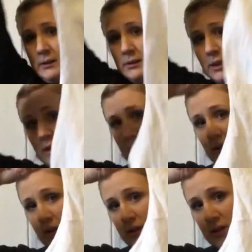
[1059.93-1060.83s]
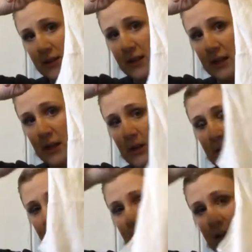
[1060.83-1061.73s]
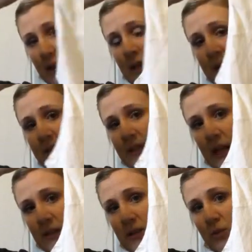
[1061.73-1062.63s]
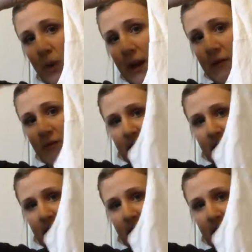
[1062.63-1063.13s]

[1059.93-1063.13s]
Long, just like your standard white